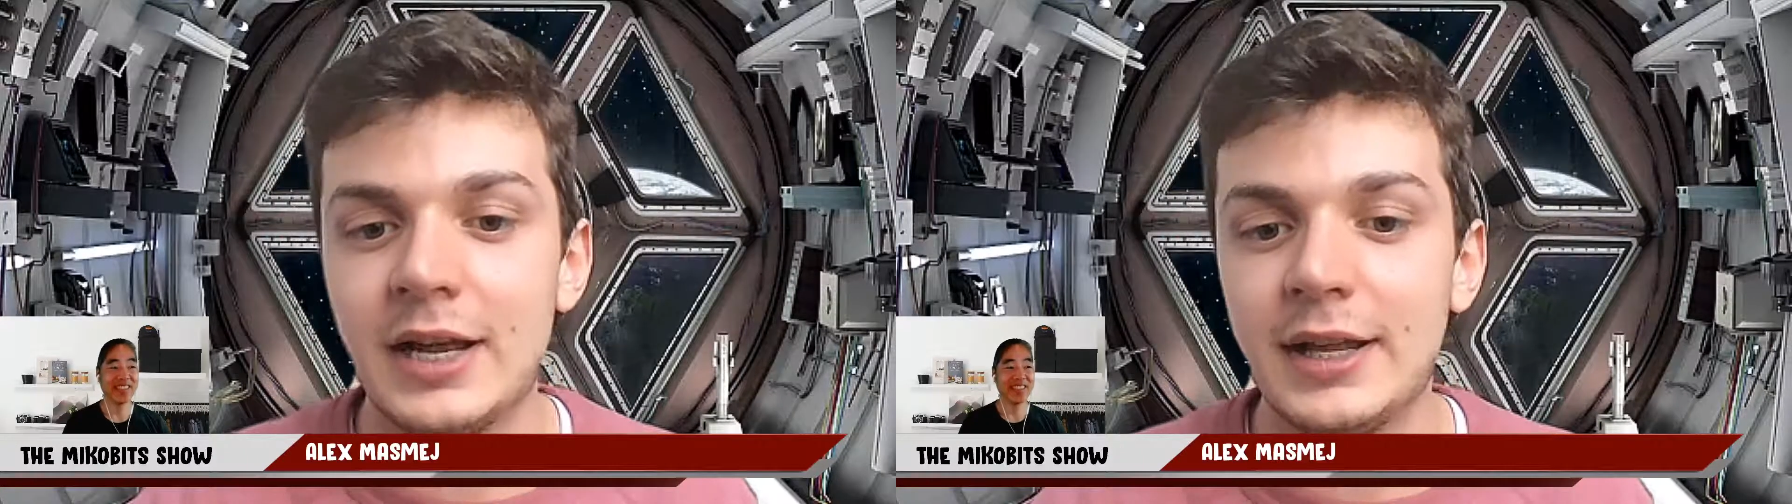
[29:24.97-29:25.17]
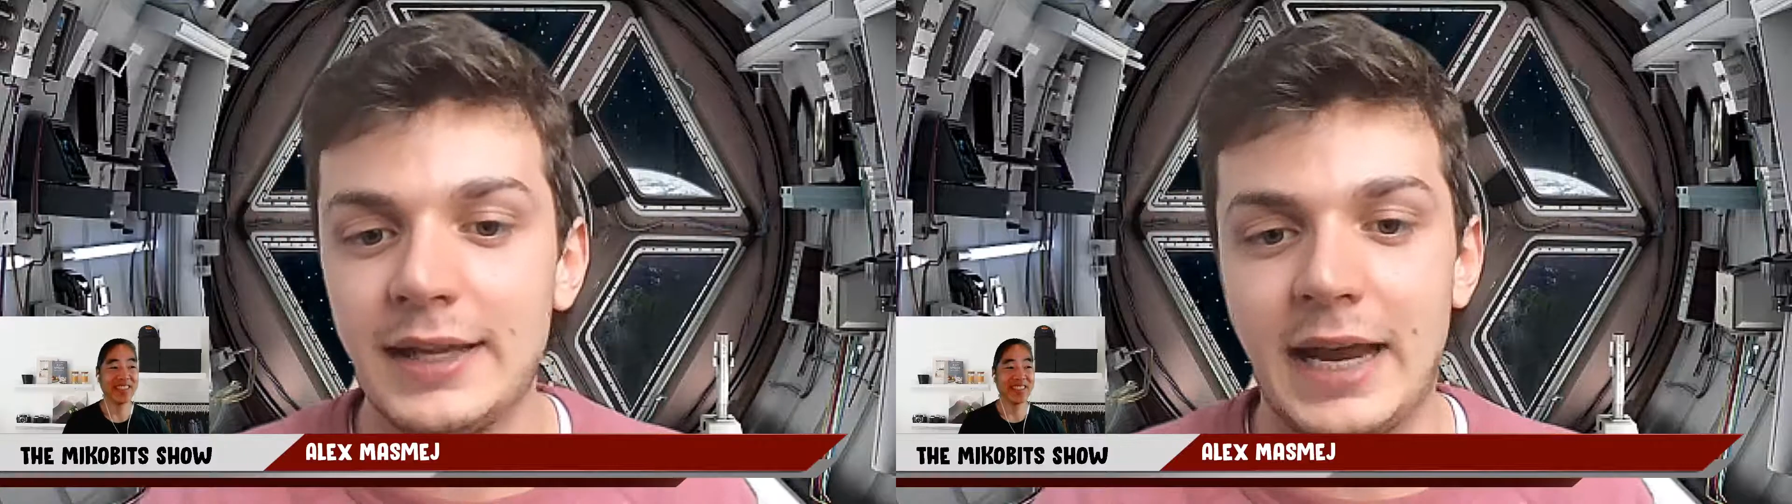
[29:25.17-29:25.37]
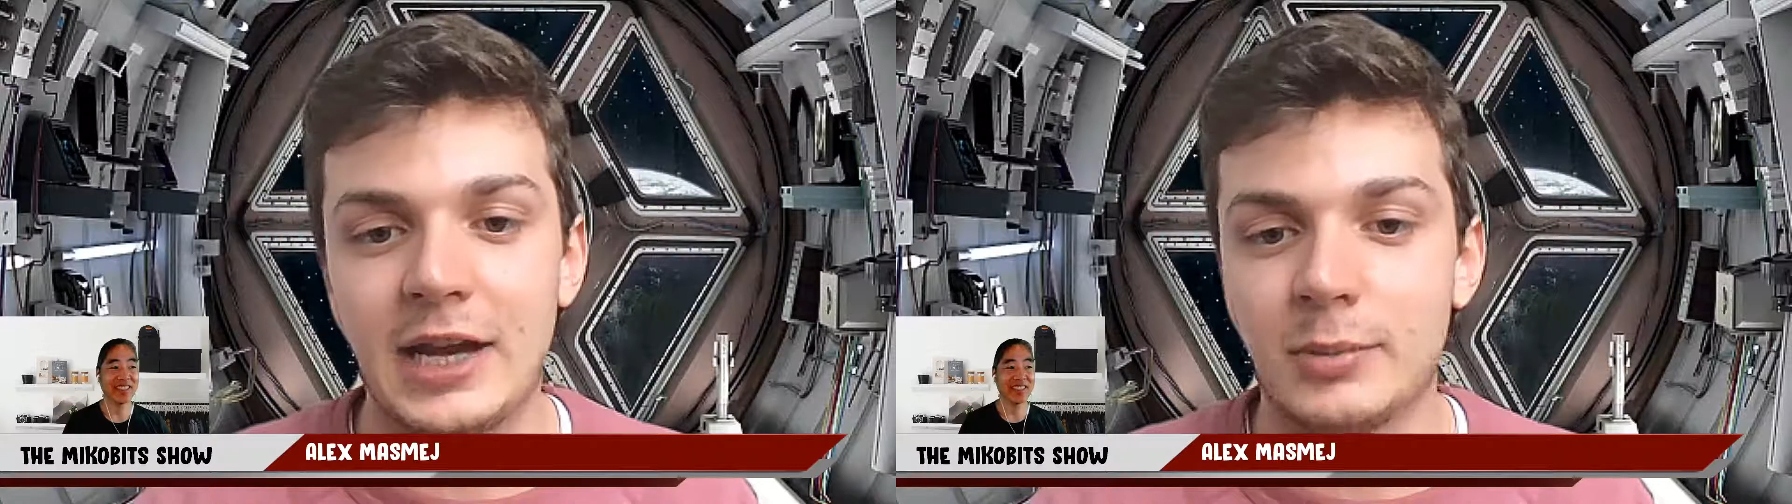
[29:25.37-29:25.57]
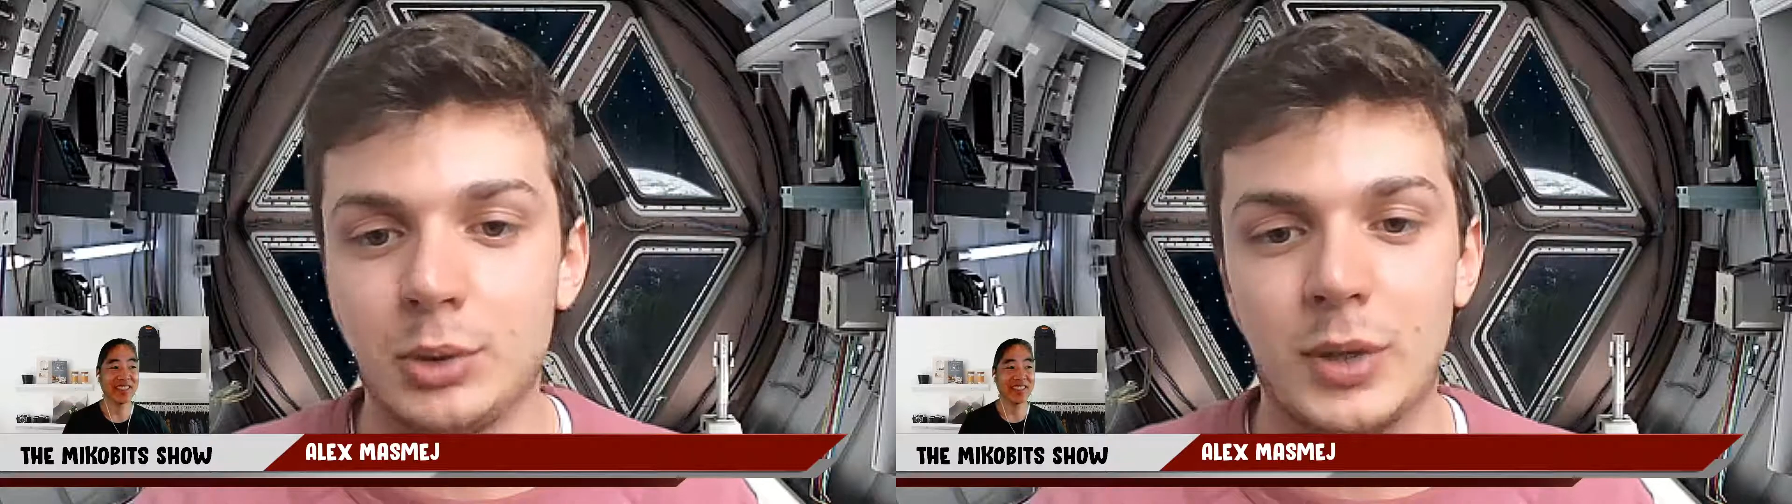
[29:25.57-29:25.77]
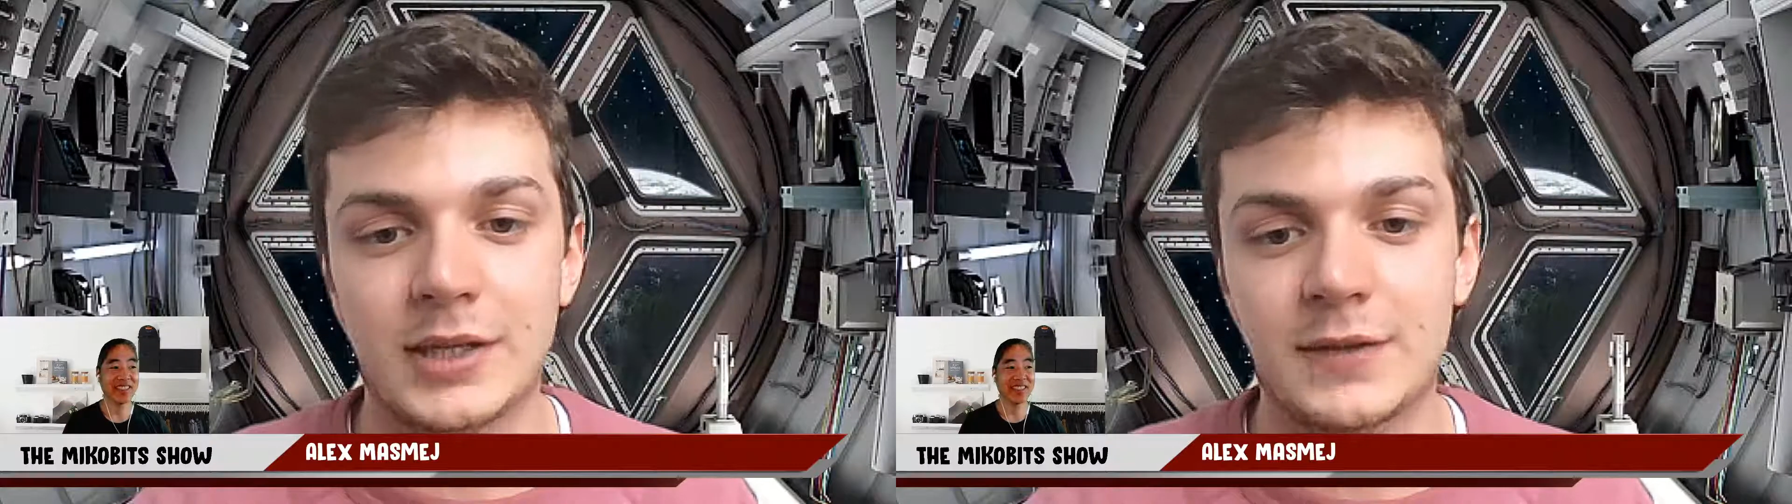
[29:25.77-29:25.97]
the
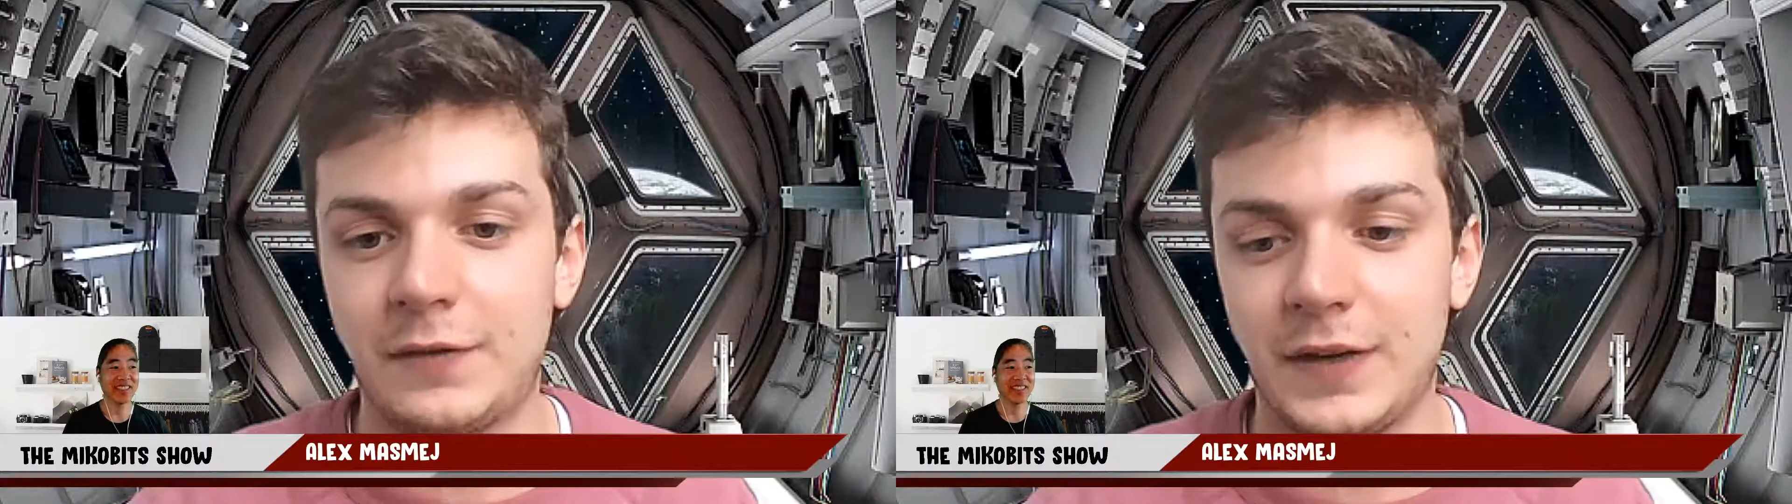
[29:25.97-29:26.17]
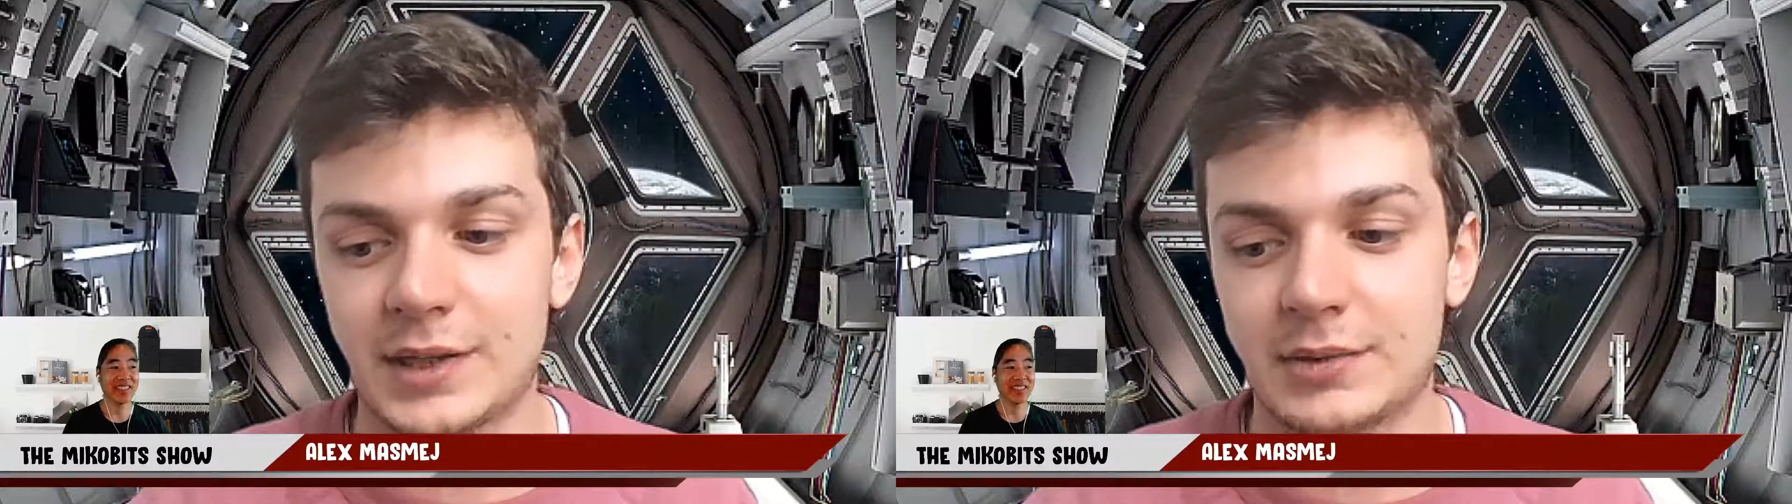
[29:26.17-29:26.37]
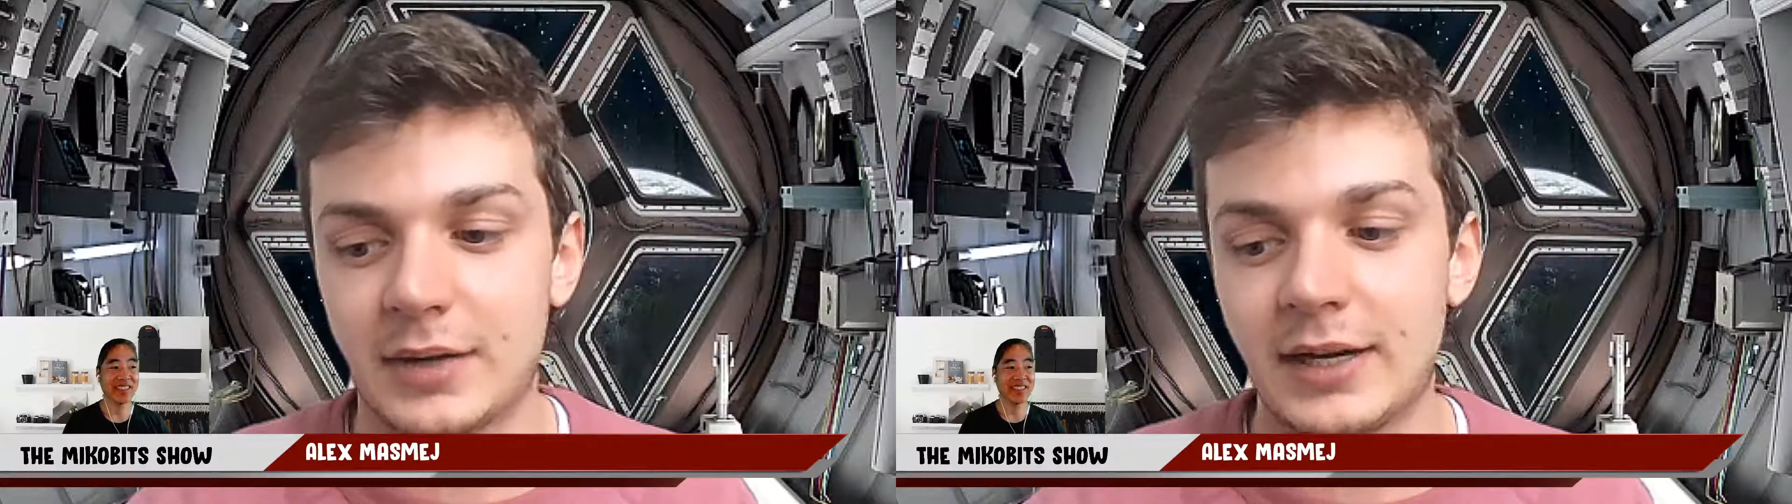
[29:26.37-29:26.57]
AWS fees, right?